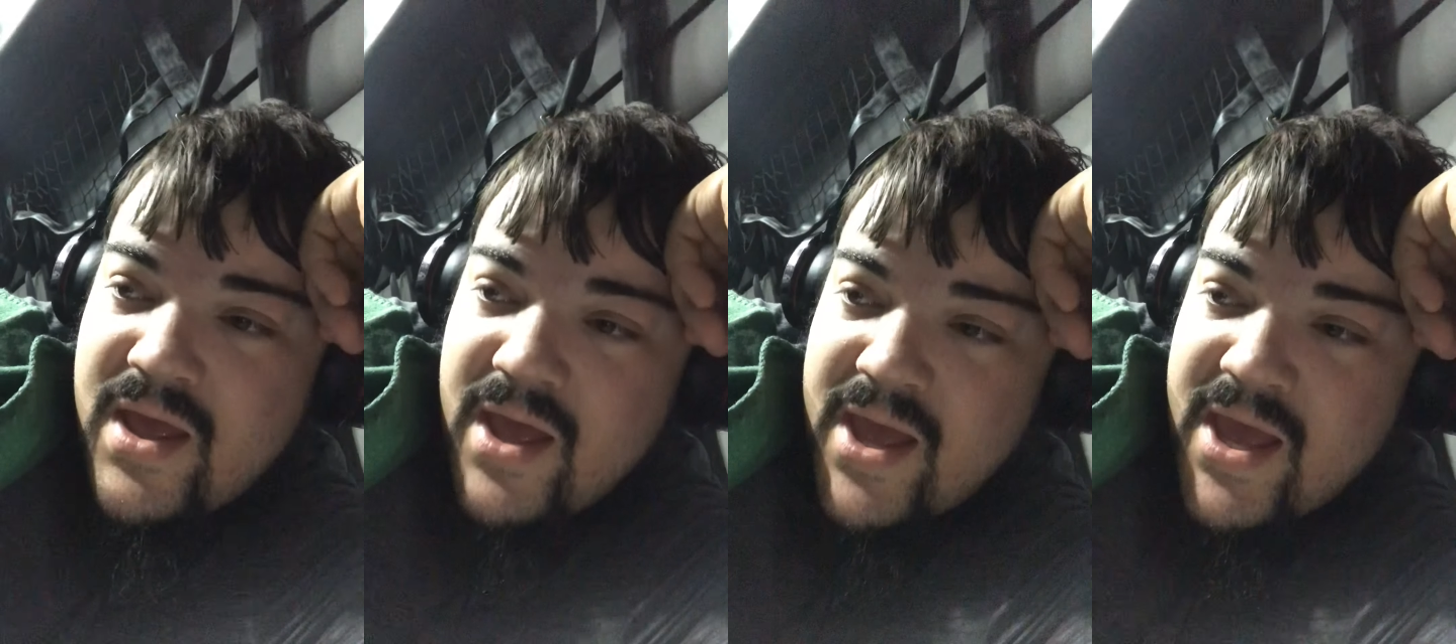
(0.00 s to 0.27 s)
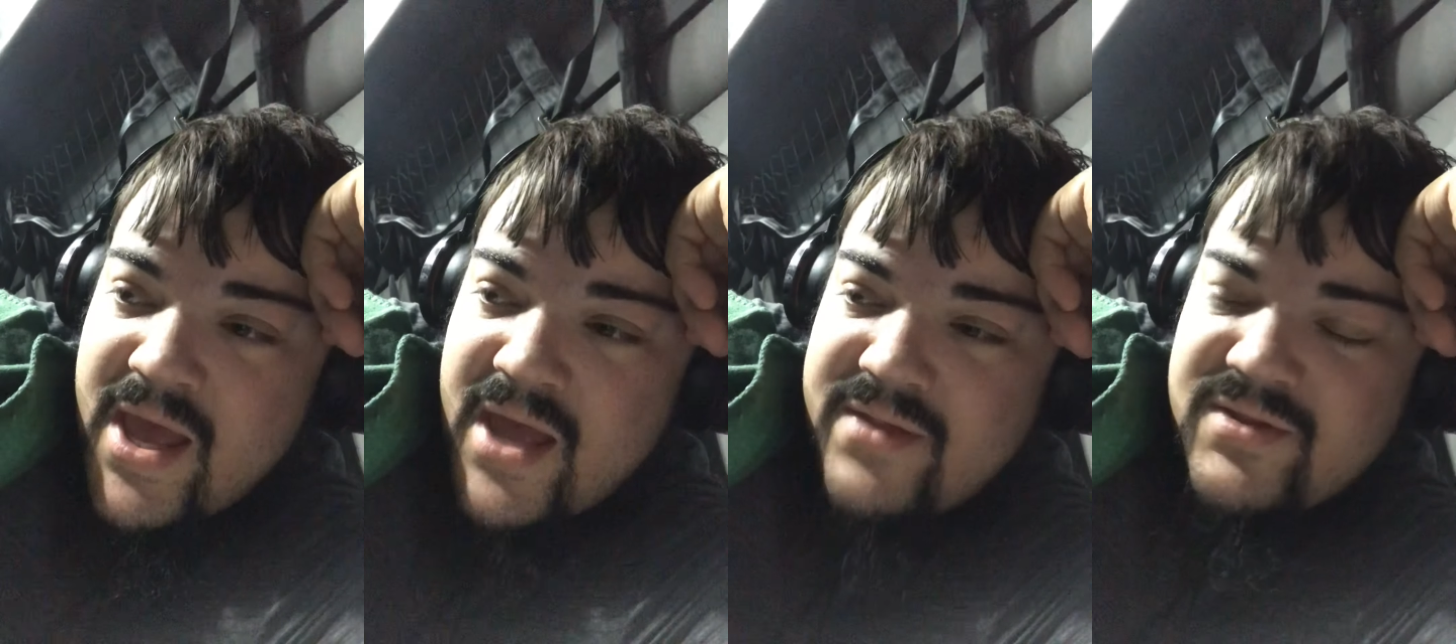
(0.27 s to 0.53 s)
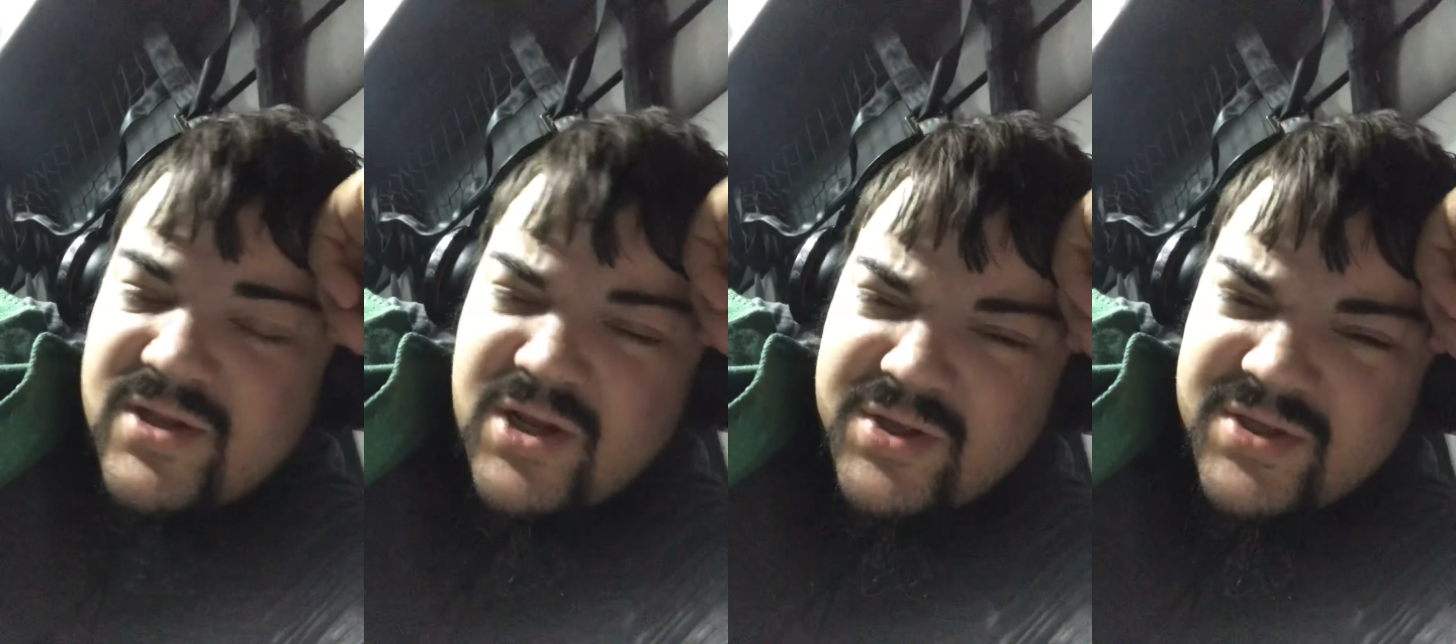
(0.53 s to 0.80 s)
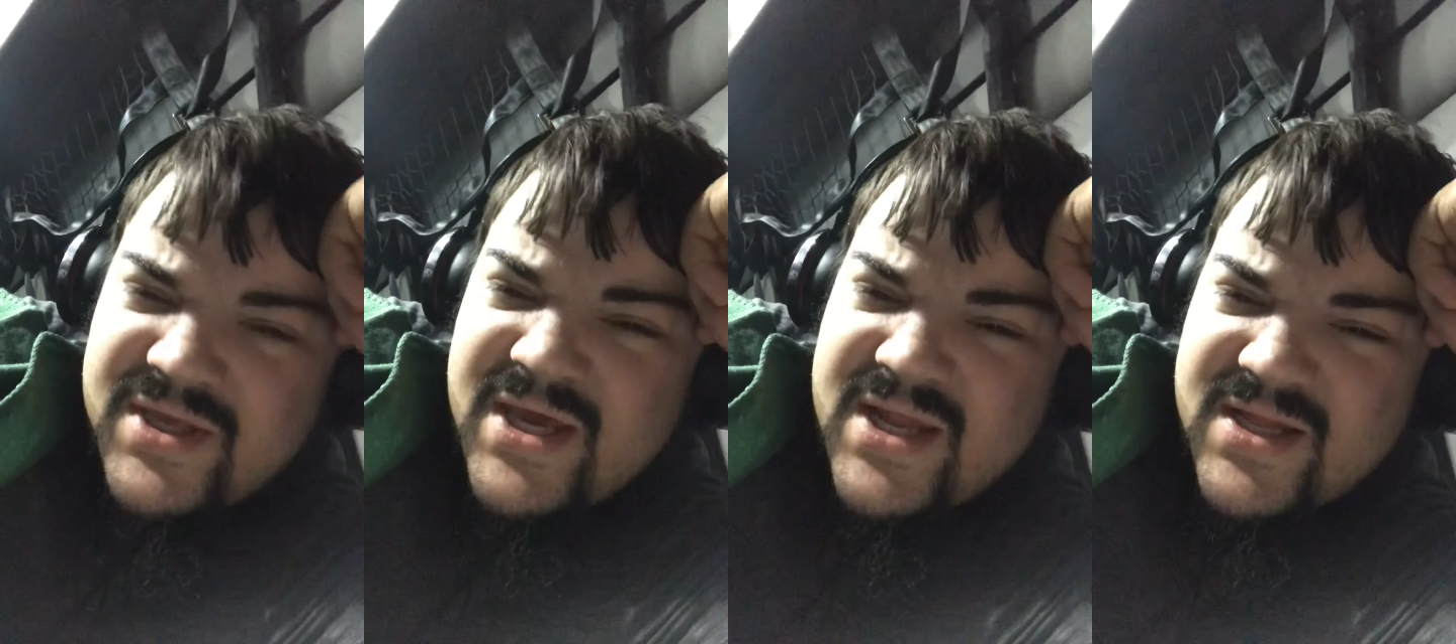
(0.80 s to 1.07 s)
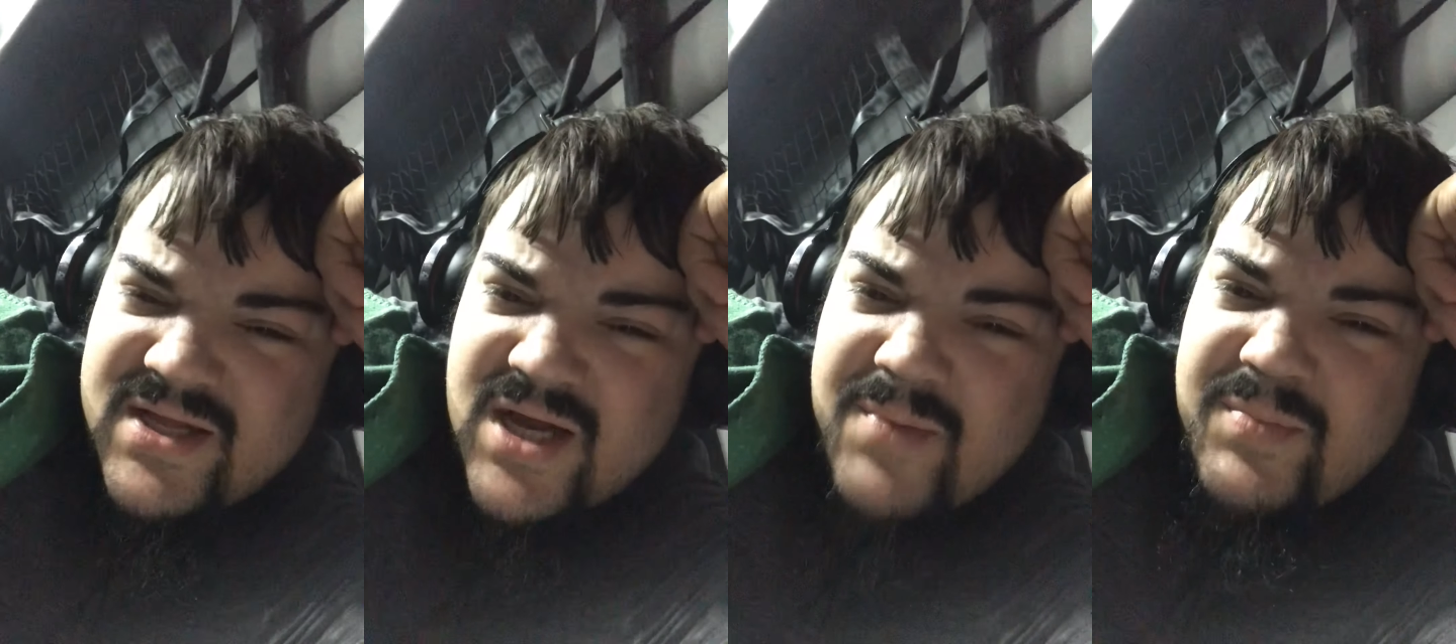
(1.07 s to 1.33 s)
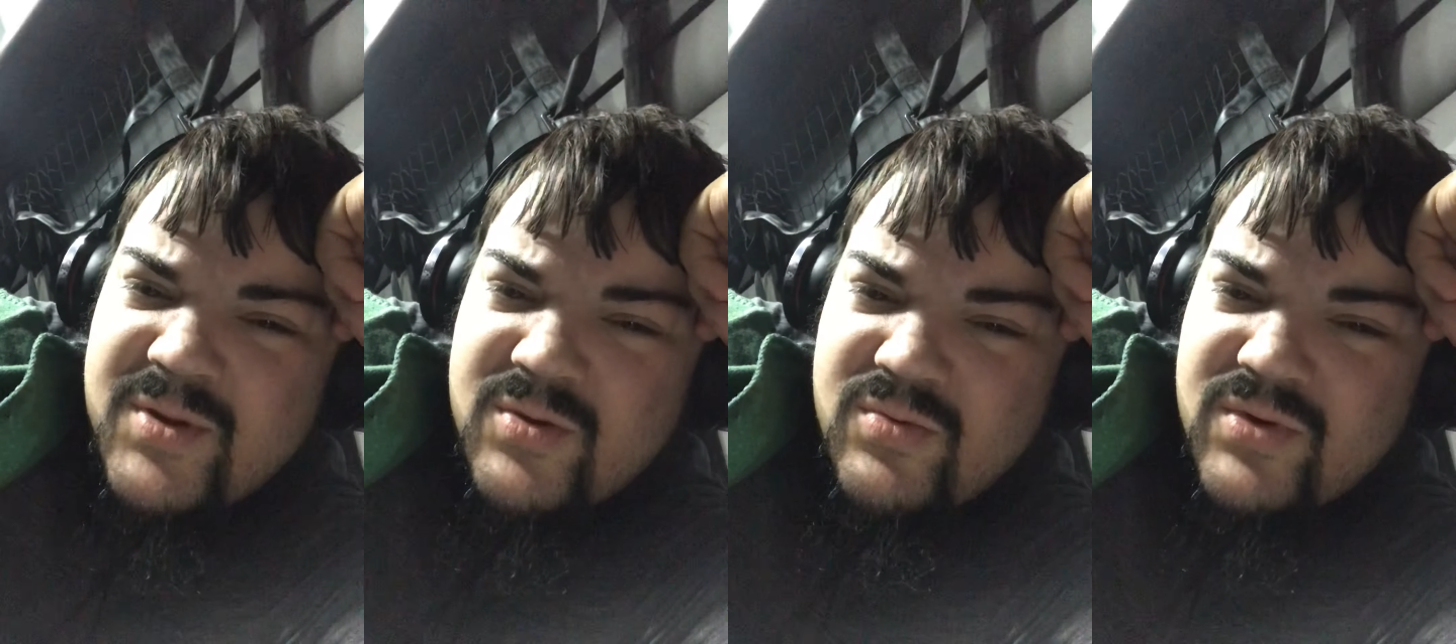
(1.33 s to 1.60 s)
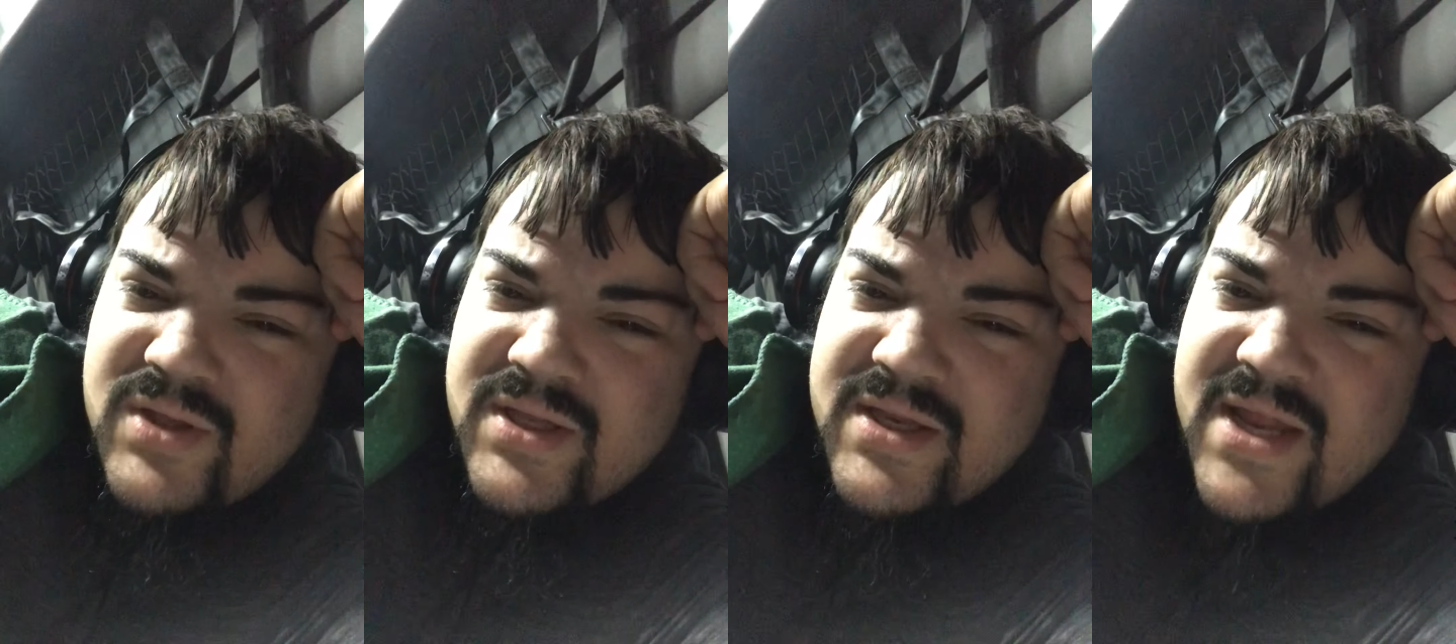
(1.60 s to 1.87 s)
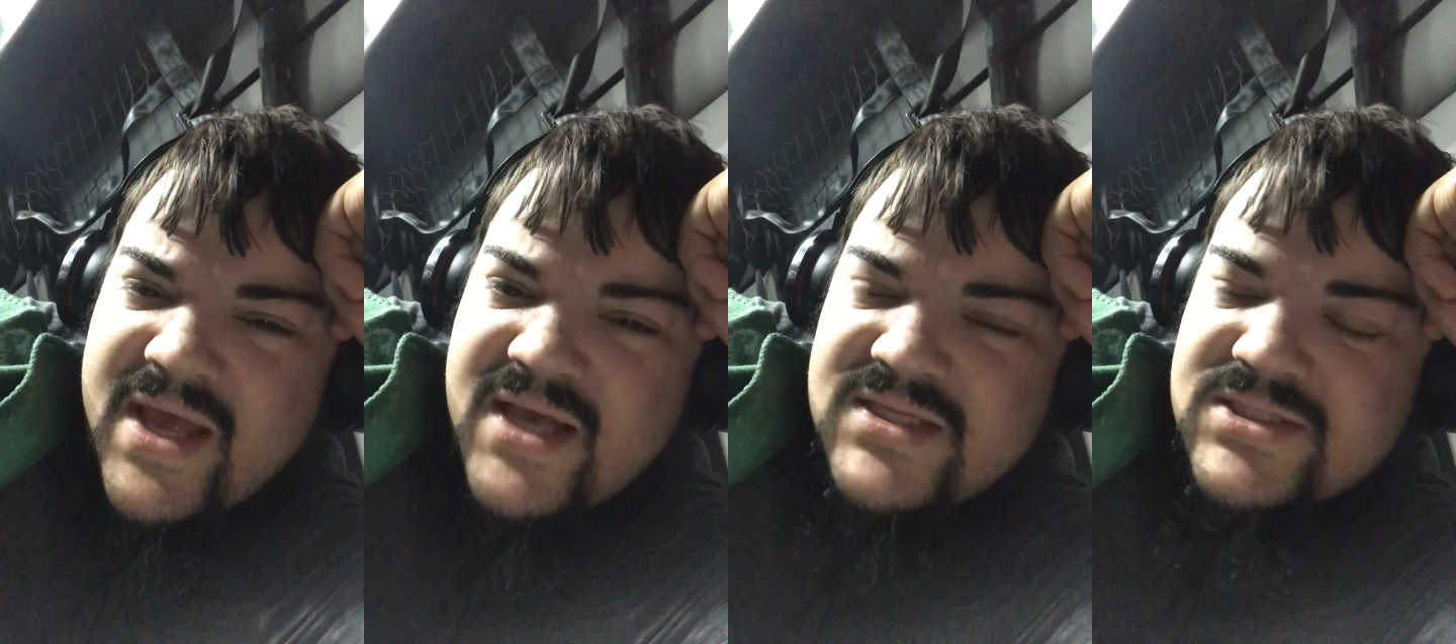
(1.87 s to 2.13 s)
And, you know, you get a couple of really
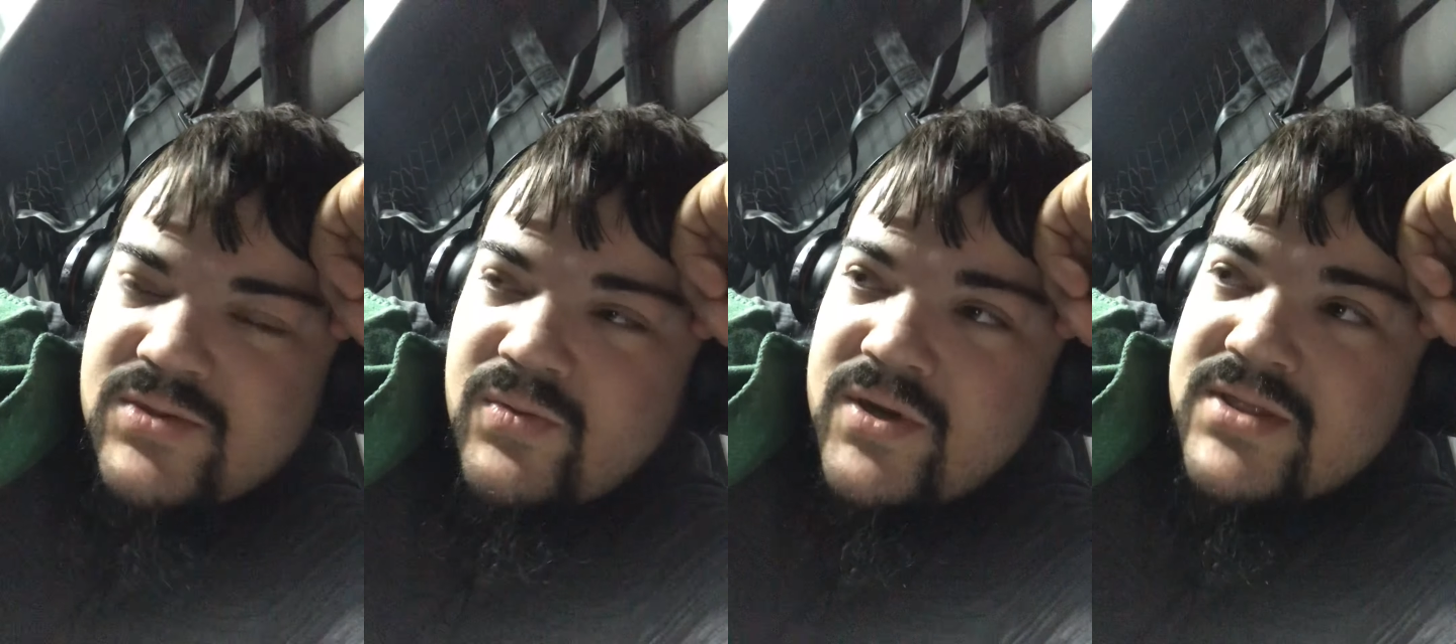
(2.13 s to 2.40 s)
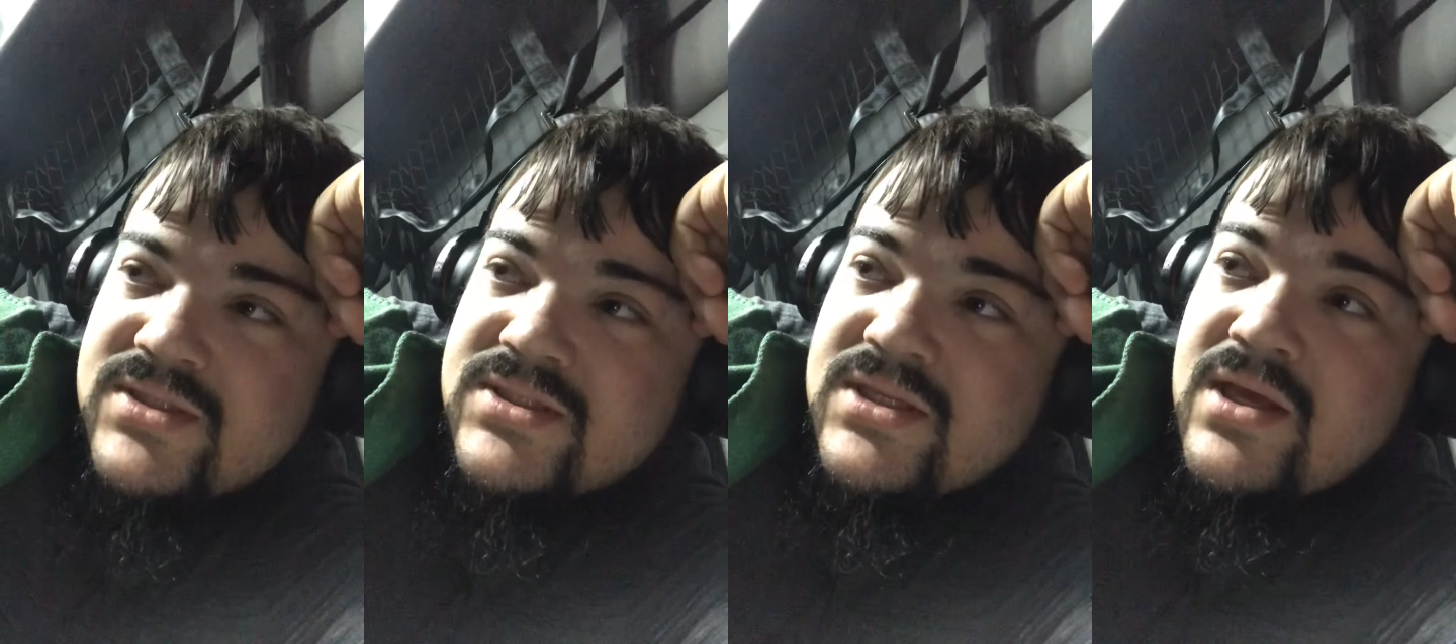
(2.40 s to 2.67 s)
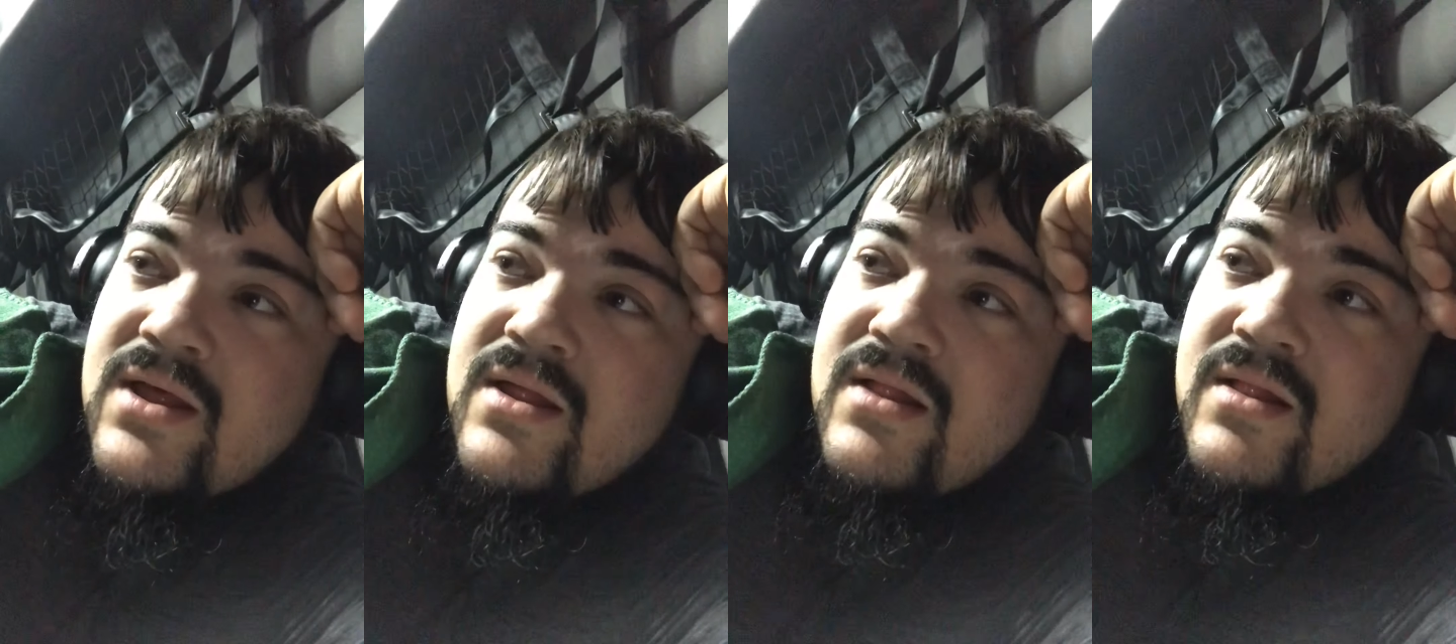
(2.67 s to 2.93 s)
nasty ones.